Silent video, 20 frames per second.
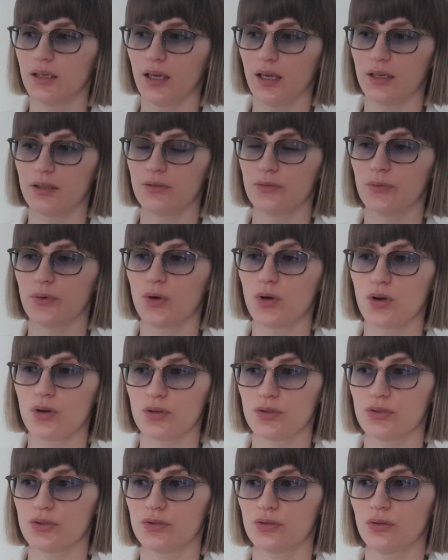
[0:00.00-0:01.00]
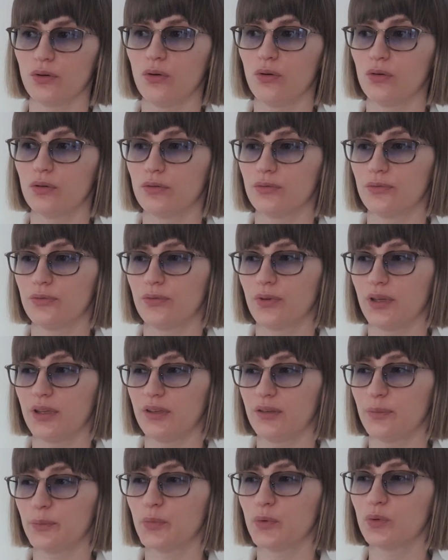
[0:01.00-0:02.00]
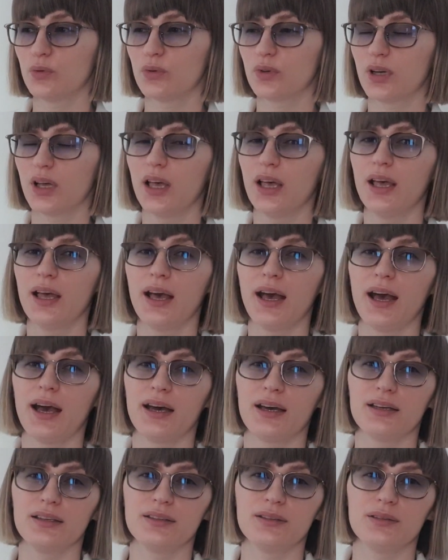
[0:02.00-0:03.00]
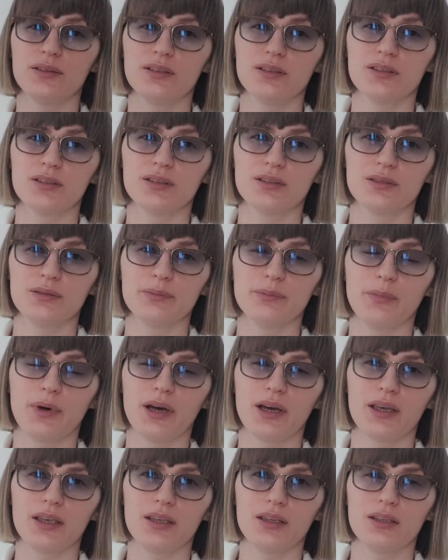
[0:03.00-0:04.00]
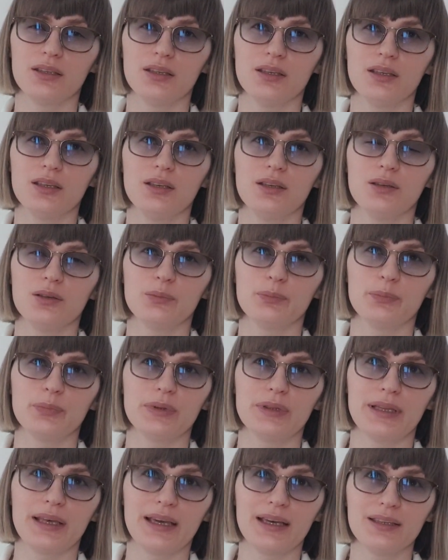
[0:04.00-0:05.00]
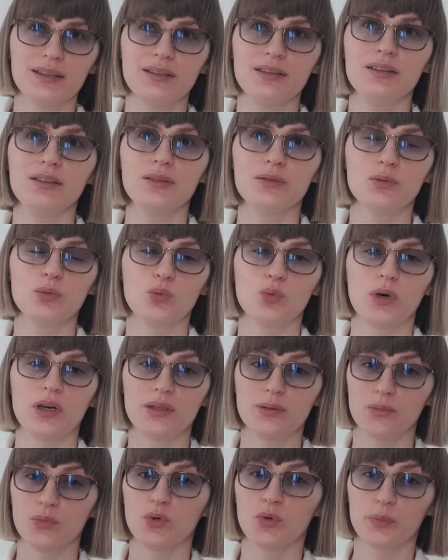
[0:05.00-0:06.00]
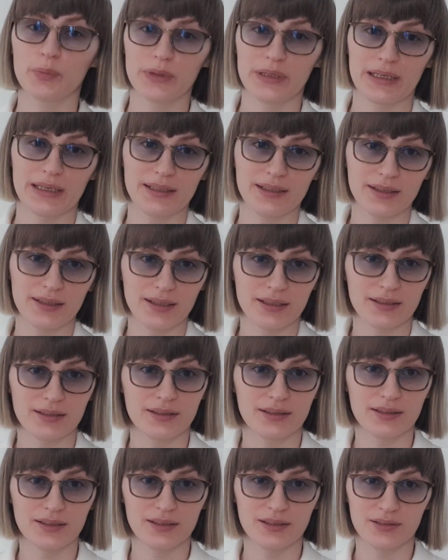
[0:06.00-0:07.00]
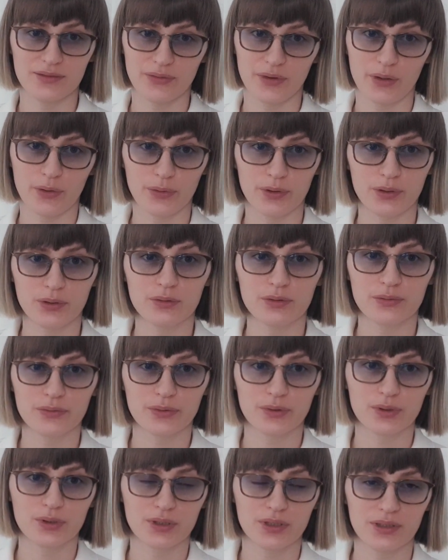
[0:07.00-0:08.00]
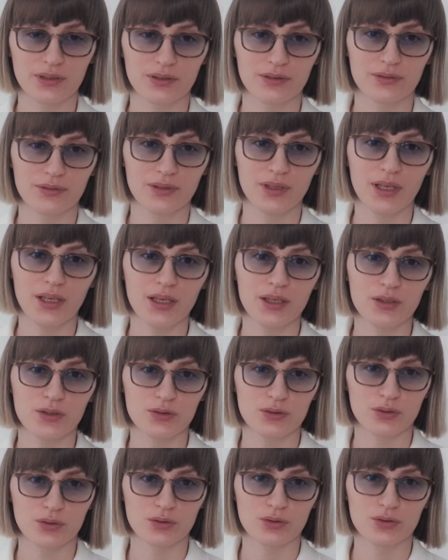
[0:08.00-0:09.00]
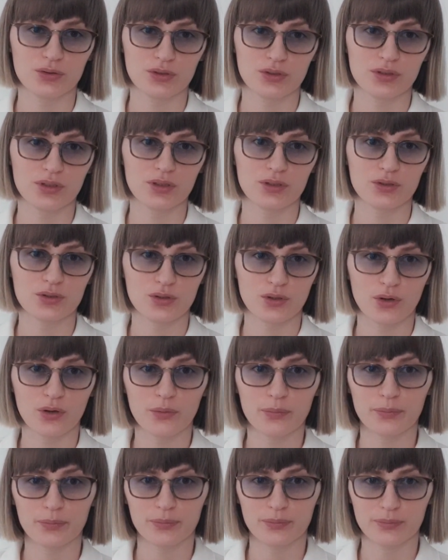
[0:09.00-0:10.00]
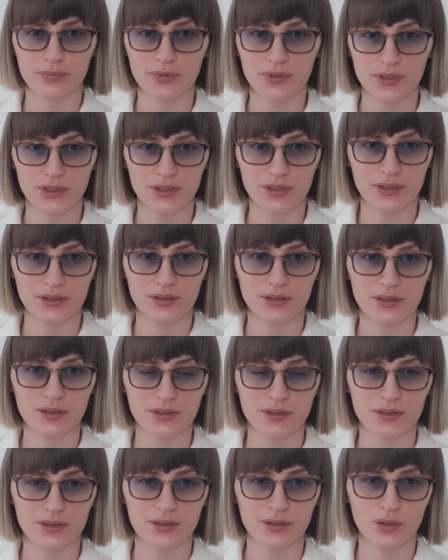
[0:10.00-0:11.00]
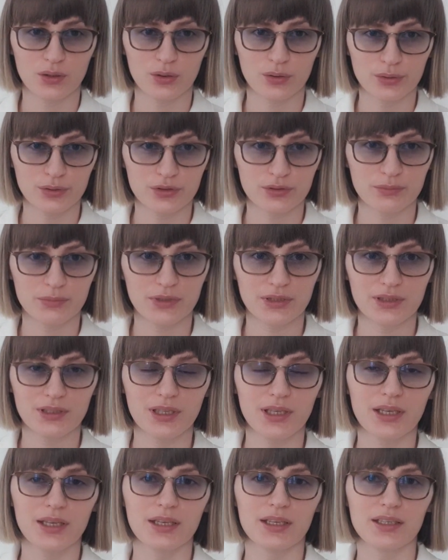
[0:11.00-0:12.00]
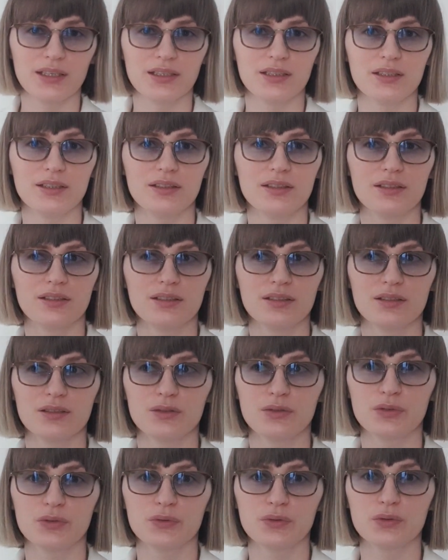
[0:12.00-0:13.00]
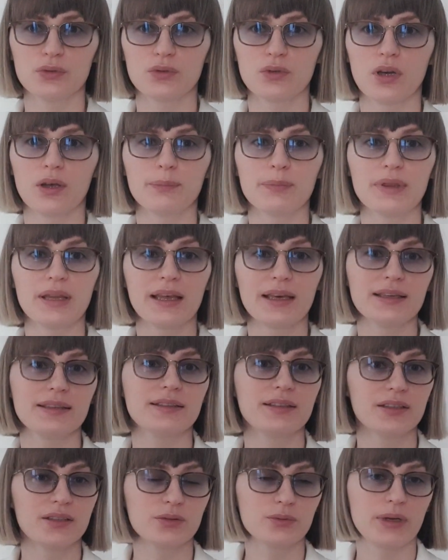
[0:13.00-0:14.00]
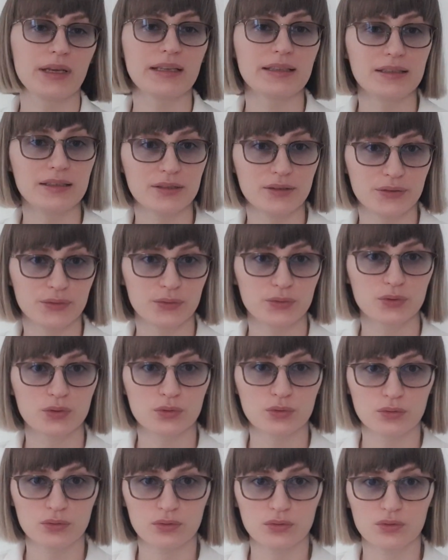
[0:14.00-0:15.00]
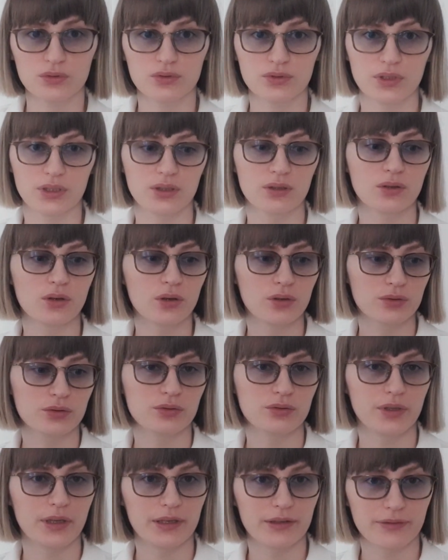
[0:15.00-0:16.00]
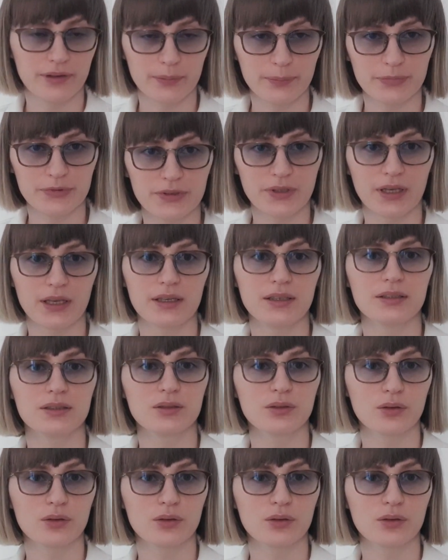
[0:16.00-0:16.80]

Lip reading: adverts on Facebook, and my plan, one more plan that is very useful in searching a job in Ho Chi Minh, is to apply directly to schools and go to their website,